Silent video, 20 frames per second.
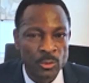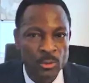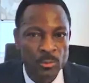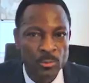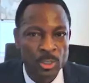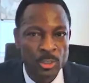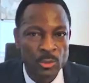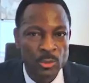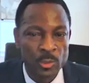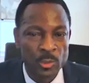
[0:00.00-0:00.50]
you so
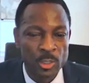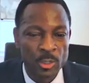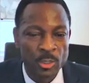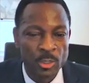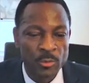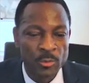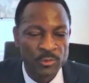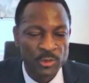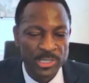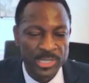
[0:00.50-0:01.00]
much. We are
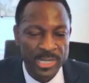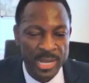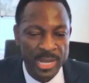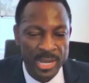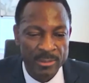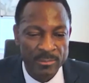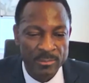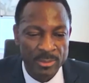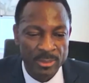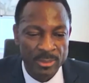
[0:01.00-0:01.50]
on
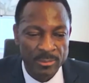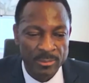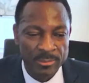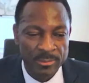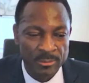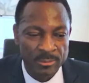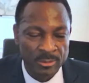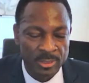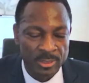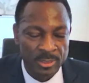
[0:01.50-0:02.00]
overtime.
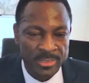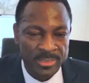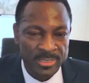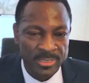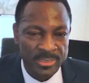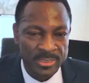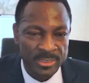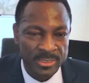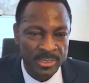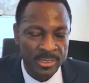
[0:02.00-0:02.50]

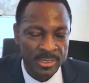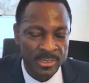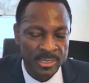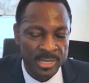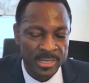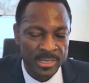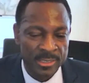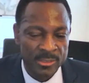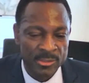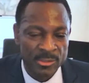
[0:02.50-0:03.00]

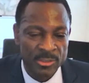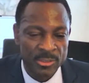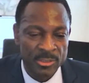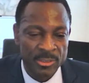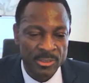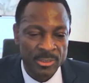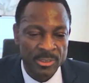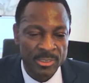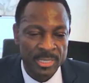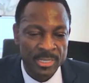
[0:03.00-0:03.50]

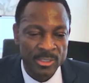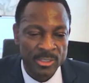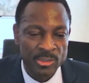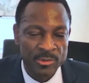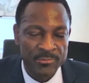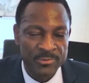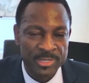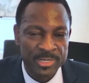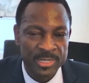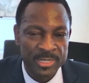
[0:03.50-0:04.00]

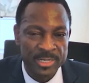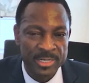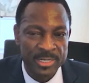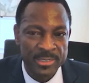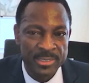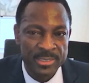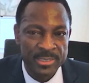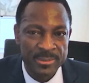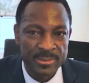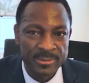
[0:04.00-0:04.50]
Director
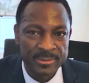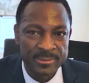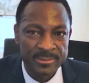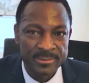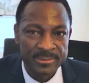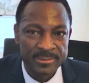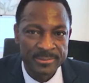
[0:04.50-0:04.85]
Fernandez.